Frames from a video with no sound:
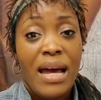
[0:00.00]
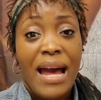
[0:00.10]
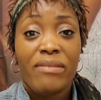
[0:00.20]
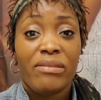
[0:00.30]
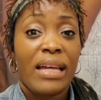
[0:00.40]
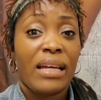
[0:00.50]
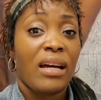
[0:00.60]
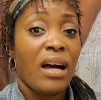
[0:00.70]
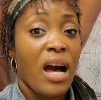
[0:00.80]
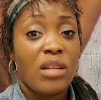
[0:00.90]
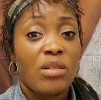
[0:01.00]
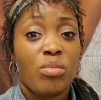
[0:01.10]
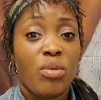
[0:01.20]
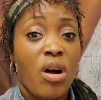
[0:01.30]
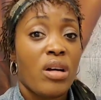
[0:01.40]
have like a cotton
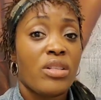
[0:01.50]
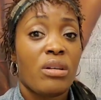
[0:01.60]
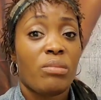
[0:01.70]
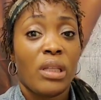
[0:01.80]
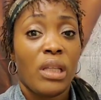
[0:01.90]
bra or something